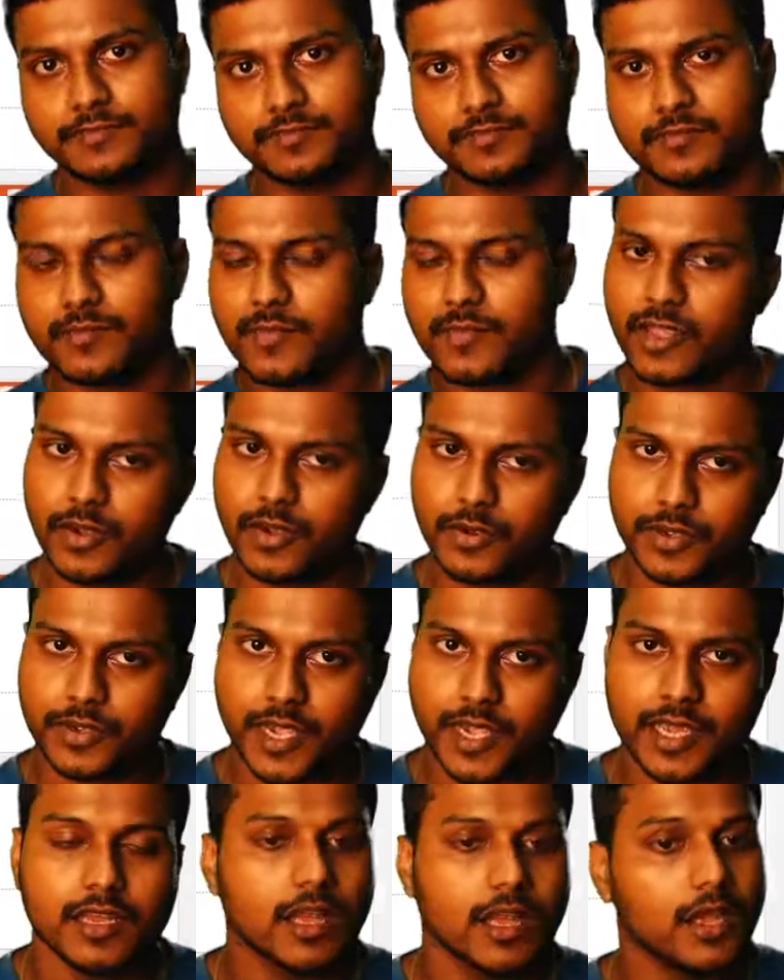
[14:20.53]
Okay,
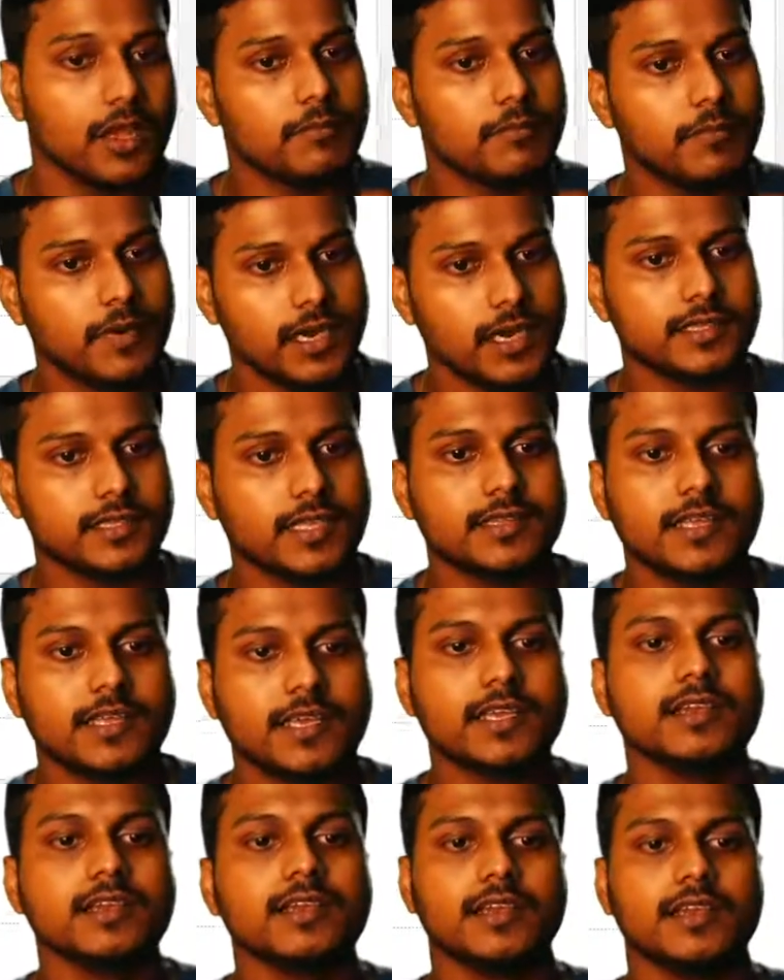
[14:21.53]
but the thing
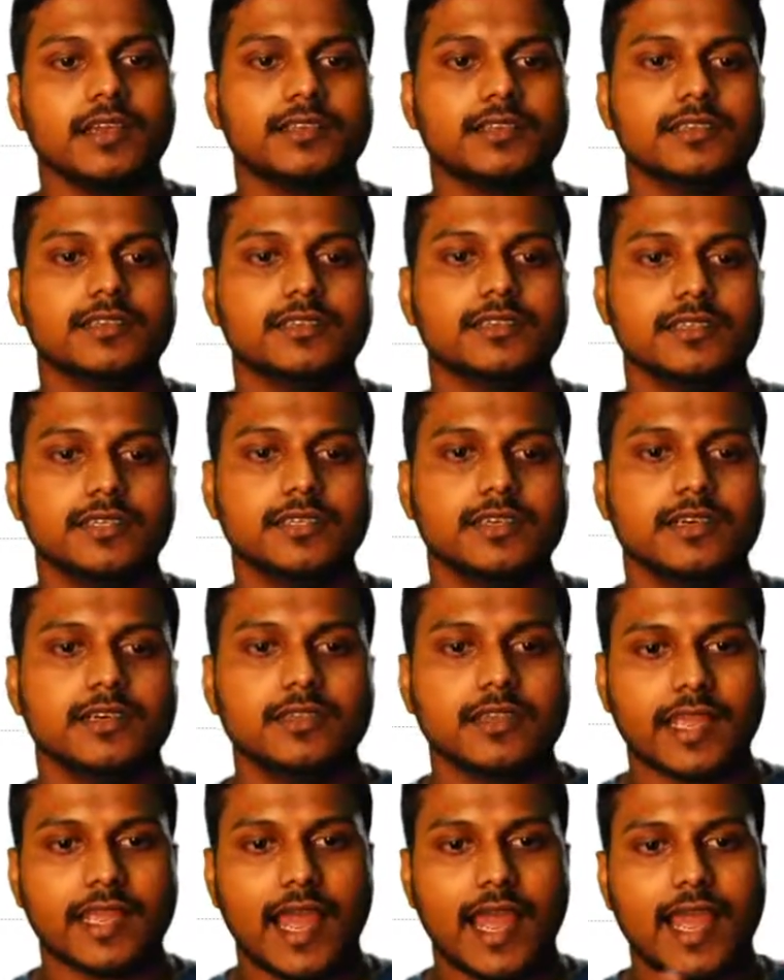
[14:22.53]
is here, the
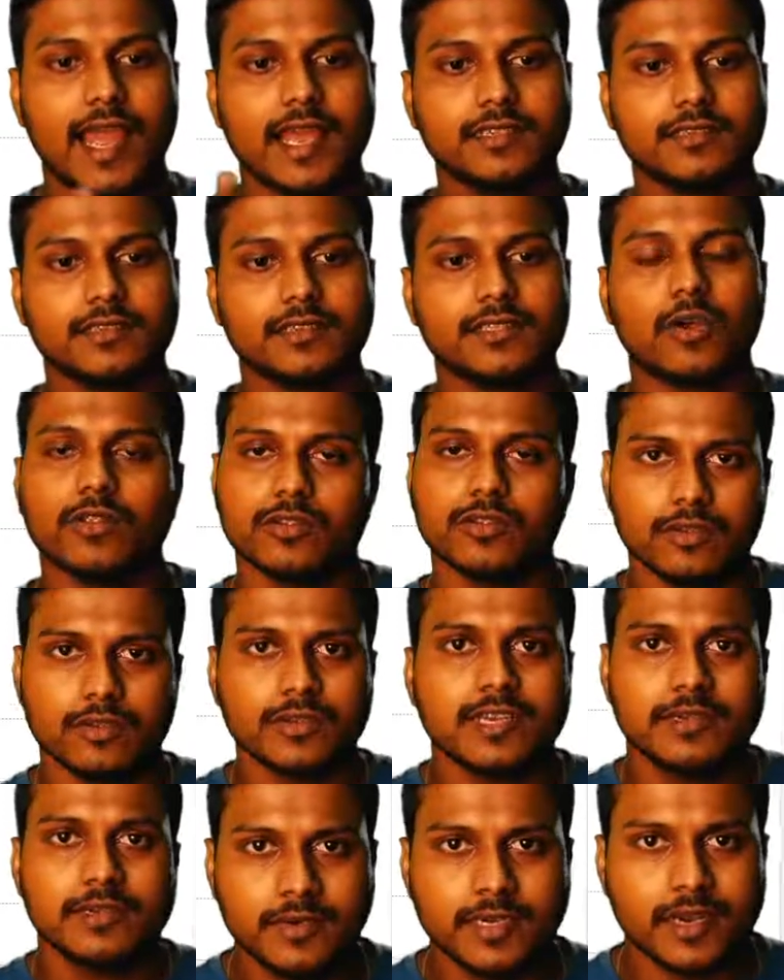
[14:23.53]
cache is also
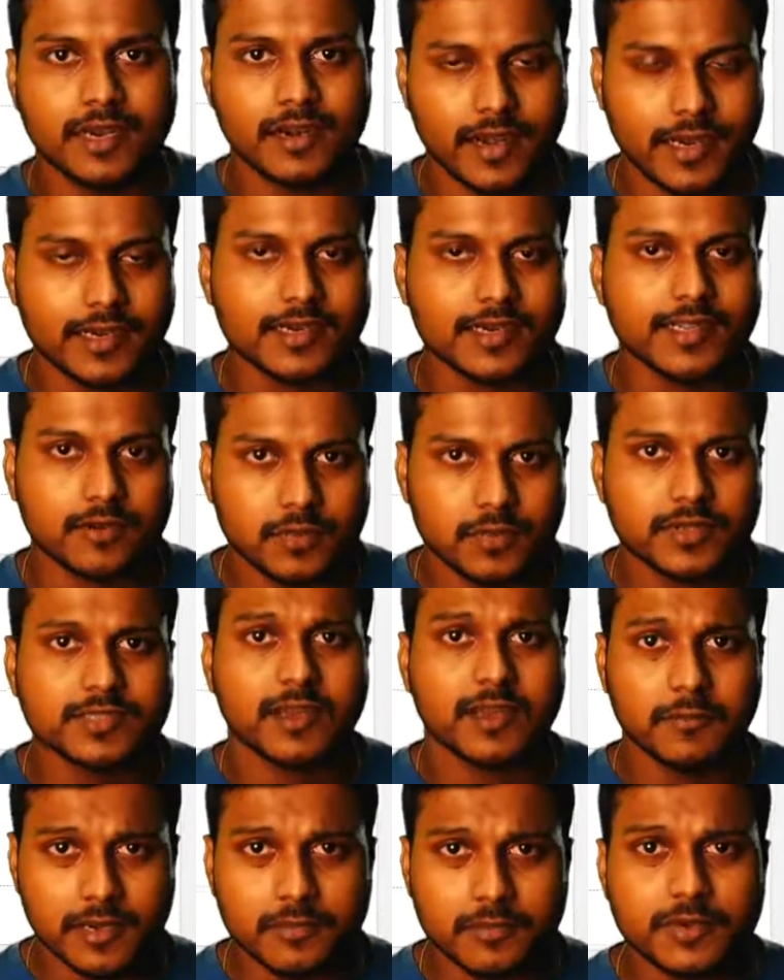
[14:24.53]
limited, right? There will be some
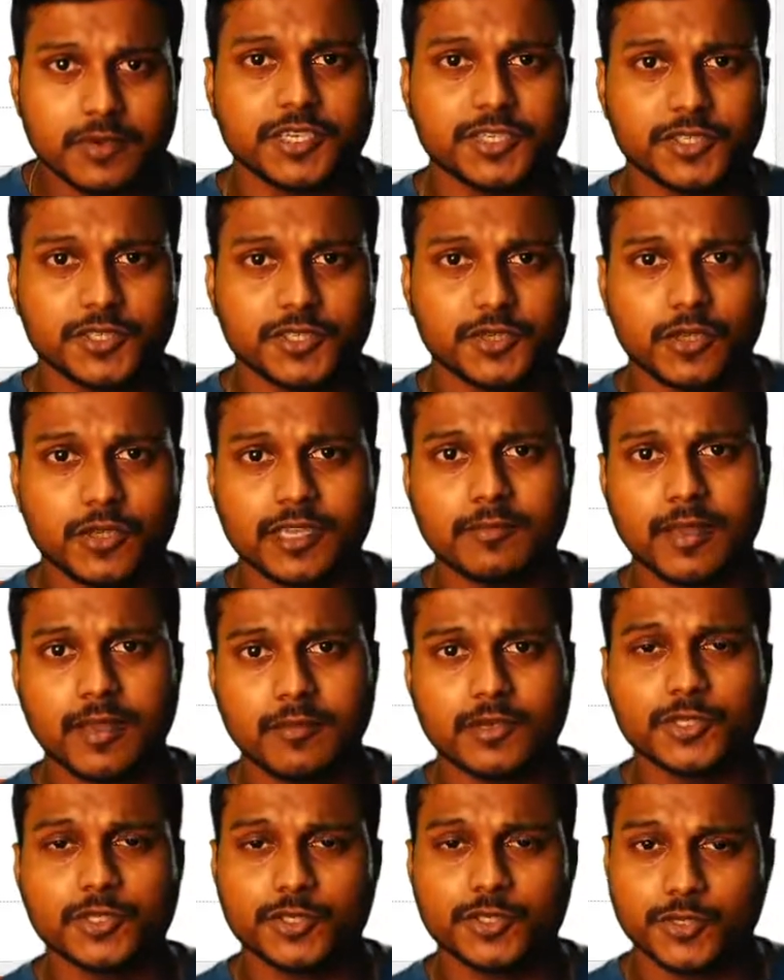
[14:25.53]
limitation on the memory
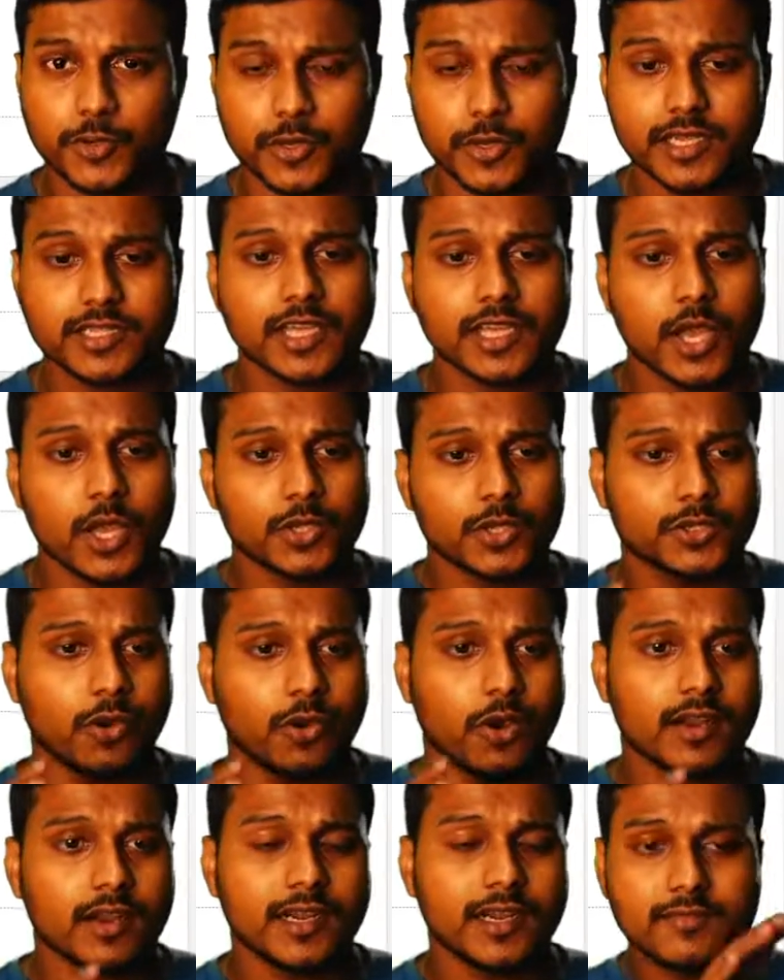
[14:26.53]
storage. So
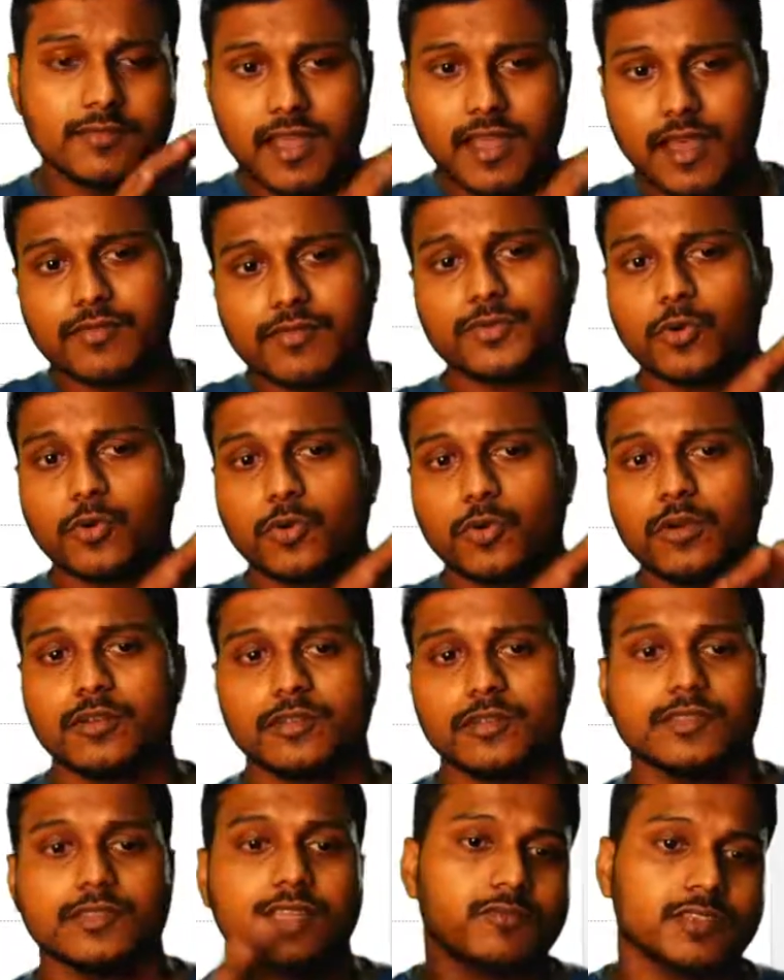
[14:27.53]
already we have stored, there
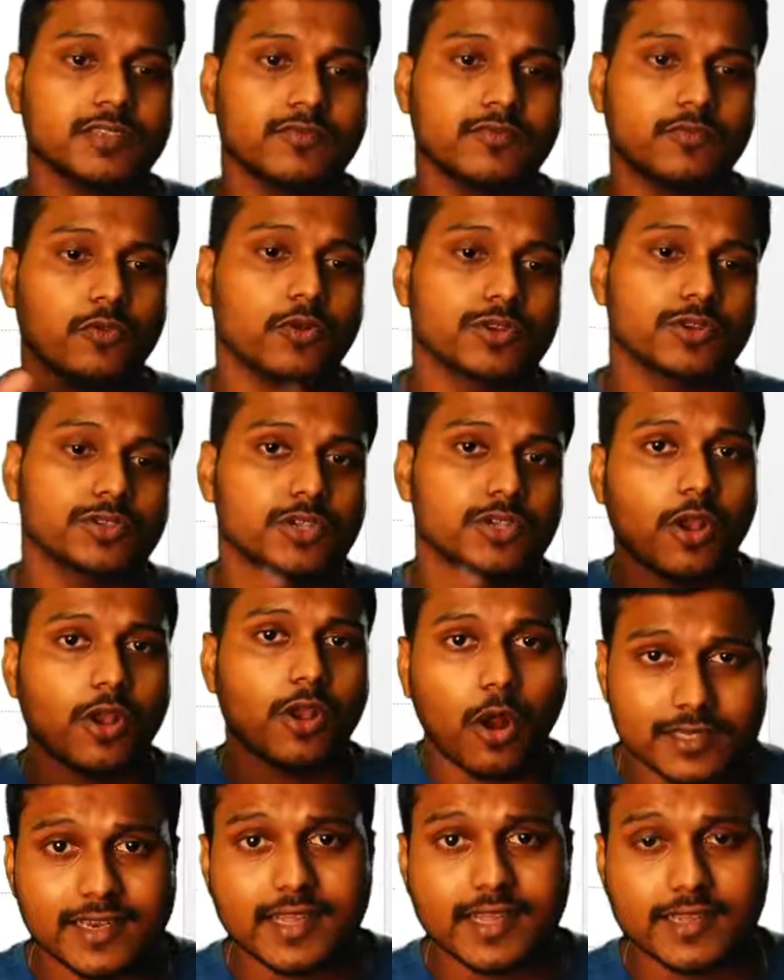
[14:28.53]
was 4 slots,
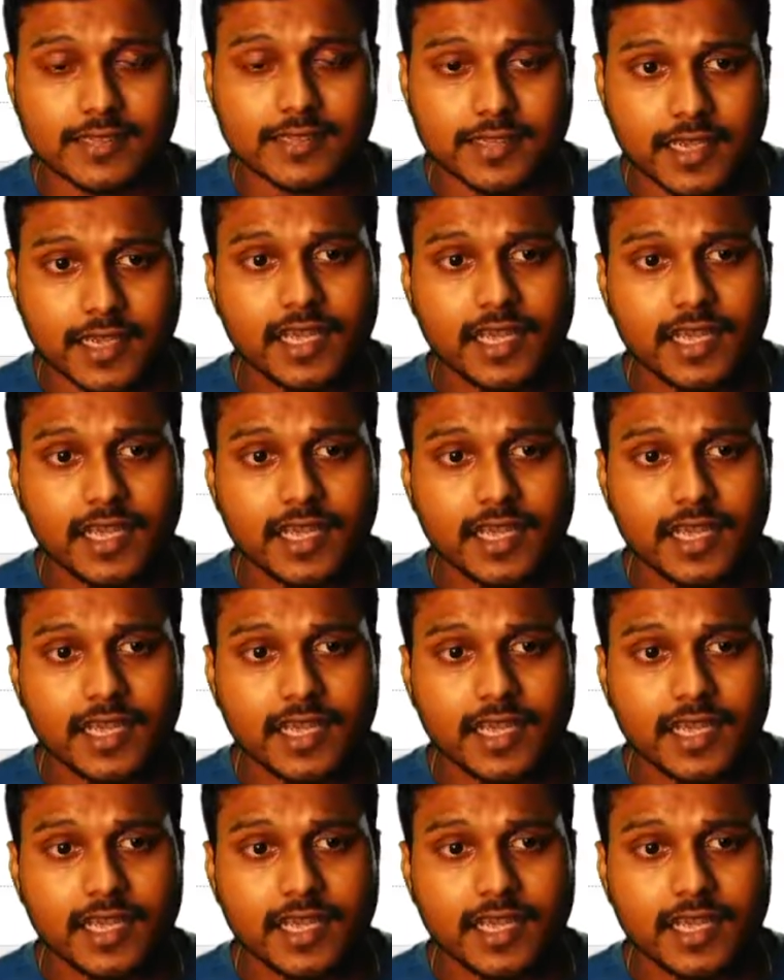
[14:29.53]
let's say.